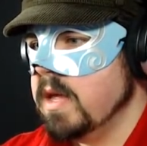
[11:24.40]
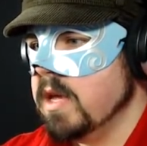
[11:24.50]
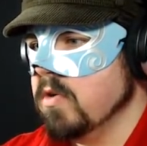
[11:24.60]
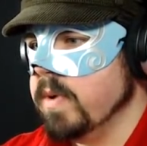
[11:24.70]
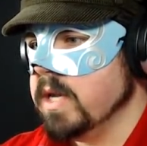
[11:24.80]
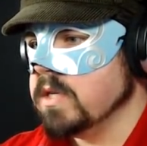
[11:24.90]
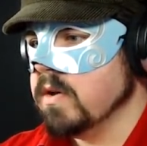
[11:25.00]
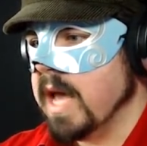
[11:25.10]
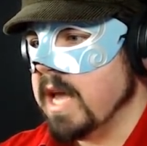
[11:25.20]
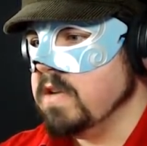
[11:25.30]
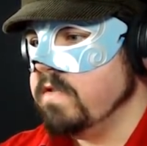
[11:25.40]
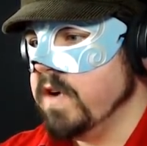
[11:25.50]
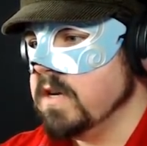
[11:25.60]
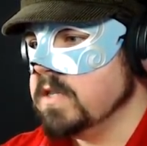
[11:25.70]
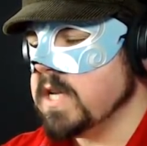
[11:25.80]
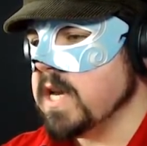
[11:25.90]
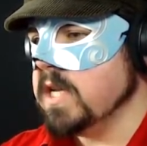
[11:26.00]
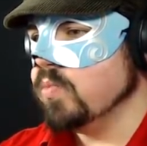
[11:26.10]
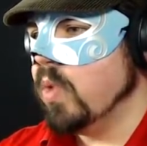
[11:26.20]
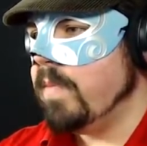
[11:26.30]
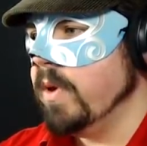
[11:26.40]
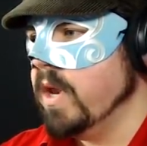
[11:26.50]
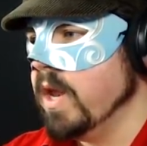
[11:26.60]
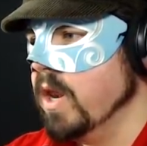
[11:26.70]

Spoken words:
hillbilly's good at. He's fast and his weapon